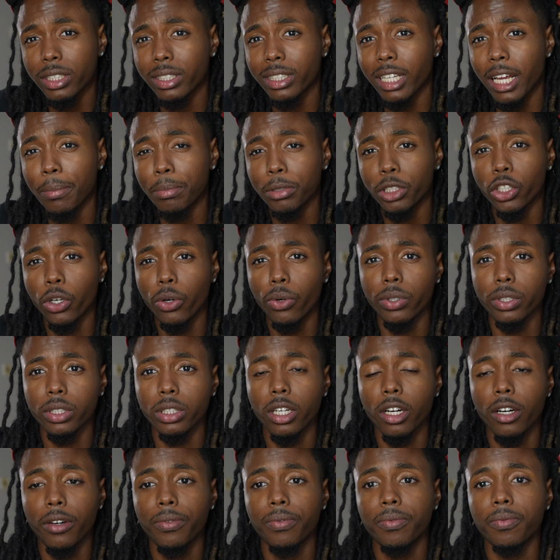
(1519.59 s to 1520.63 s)
step show and
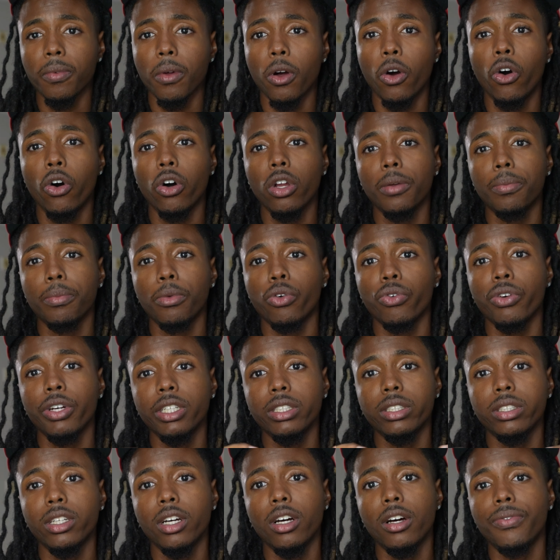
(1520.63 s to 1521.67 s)
stuff, all them Greek
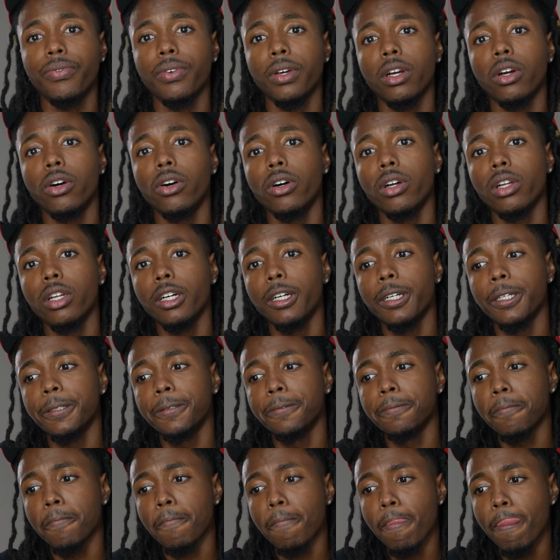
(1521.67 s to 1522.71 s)
stuff and all the
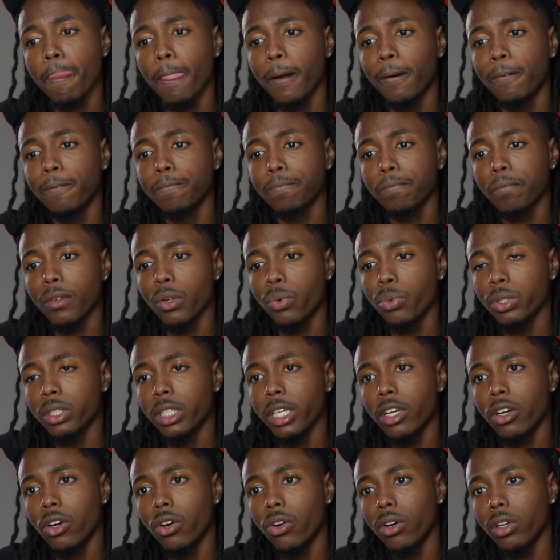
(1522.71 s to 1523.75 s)
what
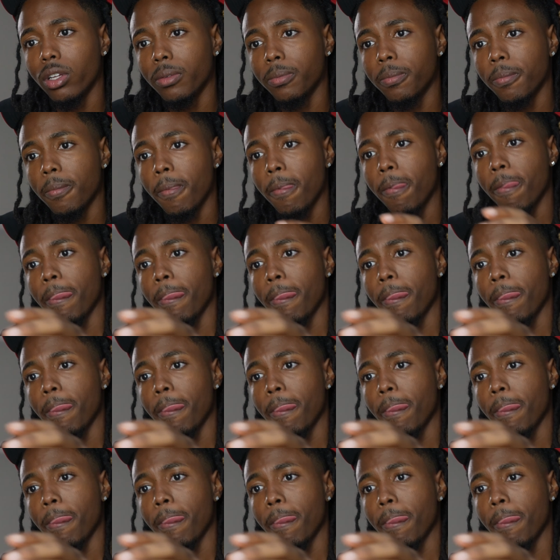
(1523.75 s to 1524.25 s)
they call them